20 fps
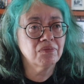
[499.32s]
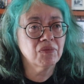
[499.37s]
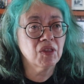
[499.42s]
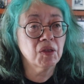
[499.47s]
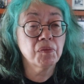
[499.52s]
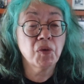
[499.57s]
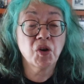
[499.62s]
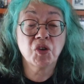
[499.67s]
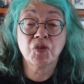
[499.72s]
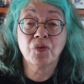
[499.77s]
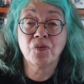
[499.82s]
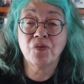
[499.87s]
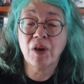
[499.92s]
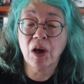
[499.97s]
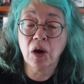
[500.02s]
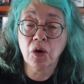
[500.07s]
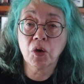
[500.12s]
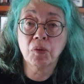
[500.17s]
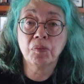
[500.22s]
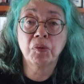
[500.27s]
the most
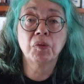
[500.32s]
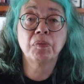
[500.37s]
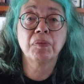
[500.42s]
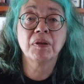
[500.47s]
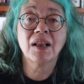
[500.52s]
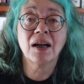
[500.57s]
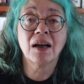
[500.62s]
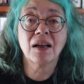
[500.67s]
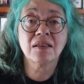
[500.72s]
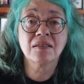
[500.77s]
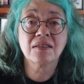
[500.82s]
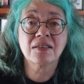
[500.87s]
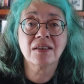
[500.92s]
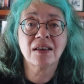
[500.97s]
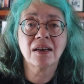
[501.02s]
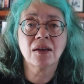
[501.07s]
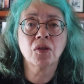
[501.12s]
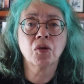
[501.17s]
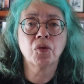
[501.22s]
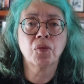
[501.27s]
valuable plants
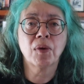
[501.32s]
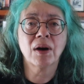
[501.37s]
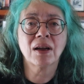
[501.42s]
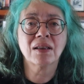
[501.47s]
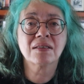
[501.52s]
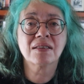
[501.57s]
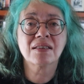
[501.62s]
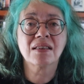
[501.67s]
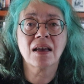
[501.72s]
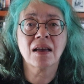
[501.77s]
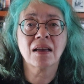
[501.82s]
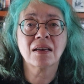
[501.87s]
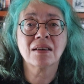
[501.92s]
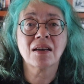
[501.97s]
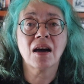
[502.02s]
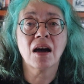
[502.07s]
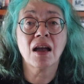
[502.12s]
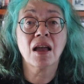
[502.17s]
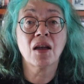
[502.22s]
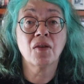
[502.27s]
are the ones that
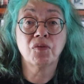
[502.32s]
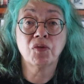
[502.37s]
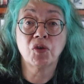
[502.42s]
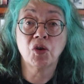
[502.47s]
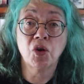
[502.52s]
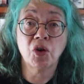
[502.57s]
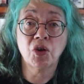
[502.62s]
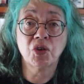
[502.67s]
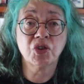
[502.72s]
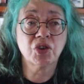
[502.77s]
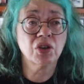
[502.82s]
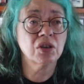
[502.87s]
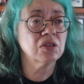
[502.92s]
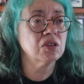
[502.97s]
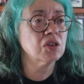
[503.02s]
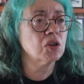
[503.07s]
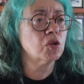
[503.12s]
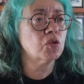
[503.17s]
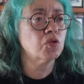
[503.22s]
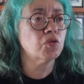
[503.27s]
I have
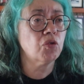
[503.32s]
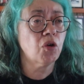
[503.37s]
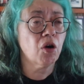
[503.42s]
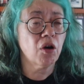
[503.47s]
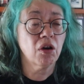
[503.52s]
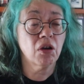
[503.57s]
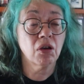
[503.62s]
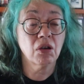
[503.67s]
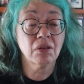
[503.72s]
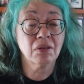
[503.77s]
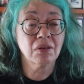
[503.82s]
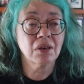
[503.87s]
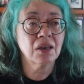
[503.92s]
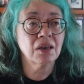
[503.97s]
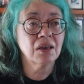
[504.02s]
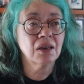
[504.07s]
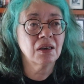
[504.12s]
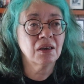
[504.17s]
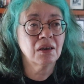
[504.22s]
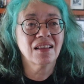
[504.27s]
nurtured, grown,
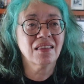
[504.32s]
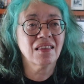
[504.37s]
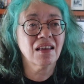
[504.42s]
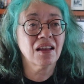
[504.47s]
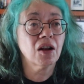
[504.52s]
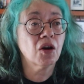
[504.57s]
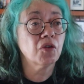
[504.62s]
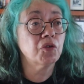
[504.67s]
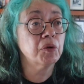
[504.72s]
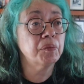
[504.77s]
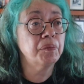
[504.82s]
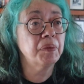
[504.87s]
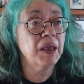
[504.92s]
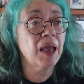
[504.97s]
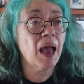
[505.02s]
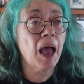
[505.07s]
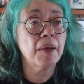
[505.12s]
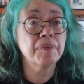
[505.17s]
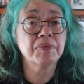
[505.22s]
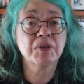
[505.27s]
that I would
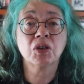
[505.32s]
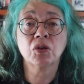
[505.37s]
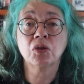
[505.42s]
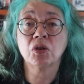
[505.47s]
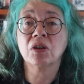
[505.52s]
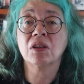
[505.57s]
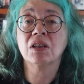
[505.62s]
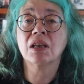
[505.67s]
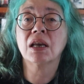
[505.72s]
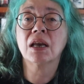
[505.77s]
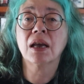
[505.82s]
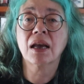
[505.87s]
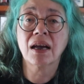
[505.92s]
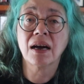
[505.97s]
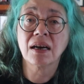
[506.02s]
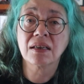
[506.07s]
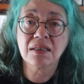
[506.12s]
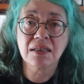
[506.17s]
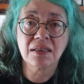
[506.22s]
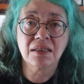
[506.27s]
be absolutely
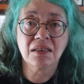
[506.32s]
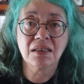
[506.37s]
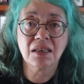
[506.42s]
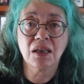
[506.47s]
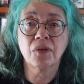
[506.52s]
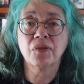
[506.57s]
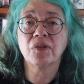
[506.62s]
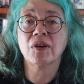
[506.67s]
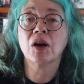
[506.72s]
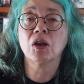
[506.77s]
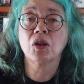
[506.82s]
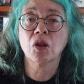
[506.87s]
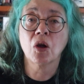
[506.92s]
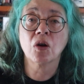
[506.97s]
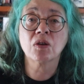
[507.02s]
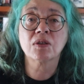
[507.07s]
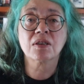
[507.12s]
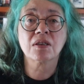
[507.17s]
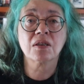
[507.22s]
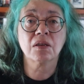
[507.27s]
gutted if I
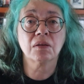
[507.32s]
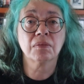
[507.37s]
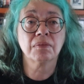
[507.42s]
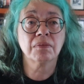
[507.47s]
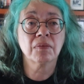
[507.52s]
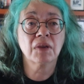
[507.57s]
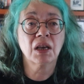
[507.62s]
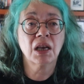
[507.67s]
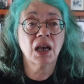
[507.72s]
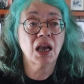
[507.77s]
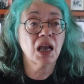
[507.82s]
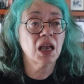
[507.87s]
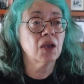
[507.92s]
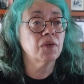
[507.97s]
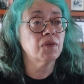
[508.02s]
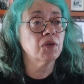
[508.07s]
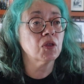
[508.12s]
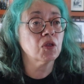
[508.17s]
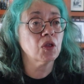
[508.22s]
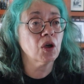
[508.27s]
lost them,
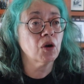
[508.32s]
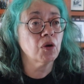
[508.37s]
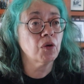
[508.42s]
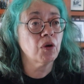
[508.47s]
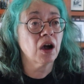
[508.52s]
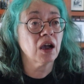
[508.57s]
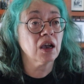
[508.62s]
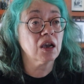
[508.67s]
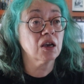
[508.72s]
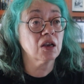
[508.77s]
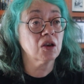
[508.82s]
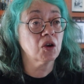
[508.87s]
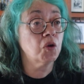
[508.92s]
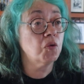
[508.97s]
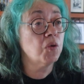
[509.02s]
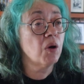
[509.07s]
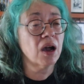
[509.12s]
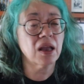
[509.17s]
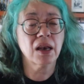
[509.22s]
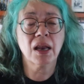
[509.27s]
even though I can
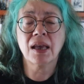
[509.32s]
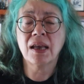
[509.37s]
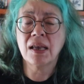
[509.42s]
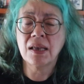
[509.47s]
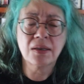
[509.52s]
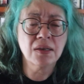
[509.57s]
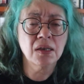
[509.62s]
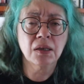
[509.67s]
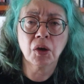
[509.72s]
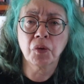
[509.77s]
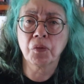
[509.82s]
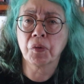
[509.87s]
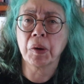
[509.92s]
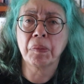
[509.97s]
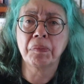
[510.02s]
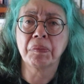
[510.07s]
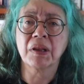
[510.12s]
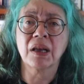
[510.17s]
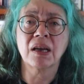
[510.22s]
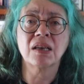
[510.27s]
quite easily
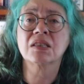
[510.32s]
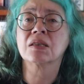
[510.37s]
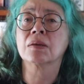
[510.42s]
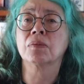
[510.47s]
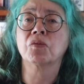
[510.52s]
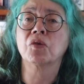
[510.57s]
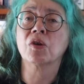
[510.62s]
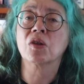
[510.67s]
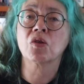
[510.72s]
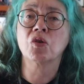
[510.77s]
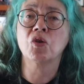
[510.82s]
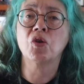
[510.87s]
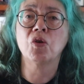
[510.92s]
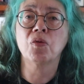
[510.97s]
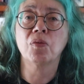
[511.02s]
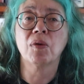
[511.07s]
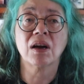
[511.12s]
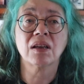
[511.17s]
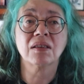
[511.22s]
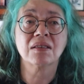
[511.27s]
replace them with
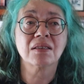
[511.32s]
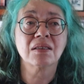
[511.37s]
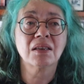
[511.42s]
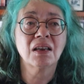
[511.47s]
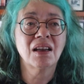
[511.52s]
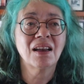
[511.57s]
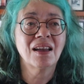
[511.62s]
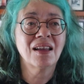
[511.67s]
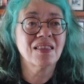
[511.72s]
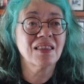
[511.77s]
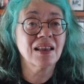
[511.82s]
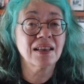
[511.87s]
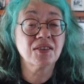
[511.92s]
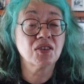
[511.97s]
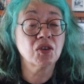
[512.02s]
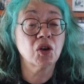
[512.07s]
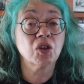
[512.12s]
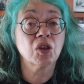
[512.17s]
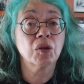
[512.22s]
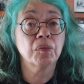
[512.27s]
new ones.
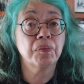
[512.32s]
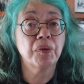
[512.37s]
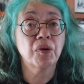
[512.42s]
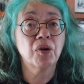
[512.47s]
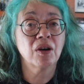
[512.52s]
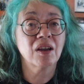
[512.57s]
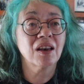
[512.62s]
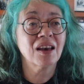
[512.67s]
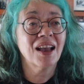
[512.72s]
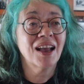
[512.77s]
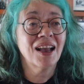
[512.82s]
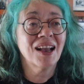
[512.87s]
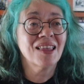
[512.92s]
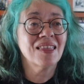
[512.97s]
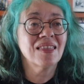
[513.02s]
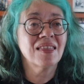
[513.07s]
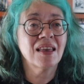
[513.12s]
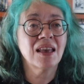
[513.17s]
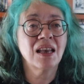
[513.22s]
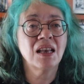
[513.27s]
That's not the point.
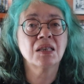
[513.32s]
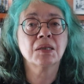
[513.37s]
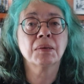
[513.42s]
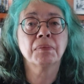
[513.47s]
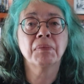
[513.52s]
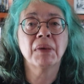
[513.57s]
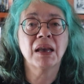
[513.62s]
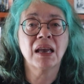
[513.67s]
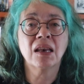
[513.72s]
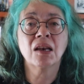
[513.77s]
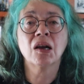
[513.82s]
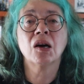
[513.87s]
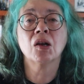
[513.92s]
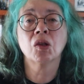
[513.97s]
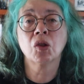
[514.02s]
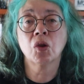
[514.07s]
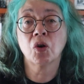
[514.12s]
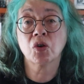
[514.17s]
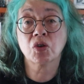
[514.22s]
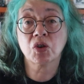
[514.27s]
These mean a
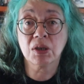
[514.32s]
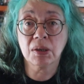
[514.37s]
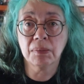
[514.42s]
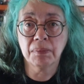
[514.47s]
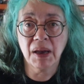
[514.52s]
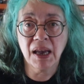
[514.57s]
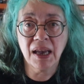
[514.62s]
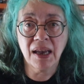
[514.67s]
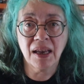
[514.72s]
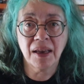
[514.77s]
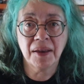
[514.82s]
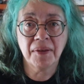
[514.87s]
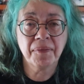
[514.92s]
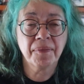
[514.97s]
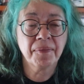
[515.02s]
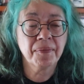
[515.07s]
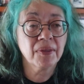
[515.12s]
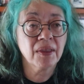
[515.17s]
lot to me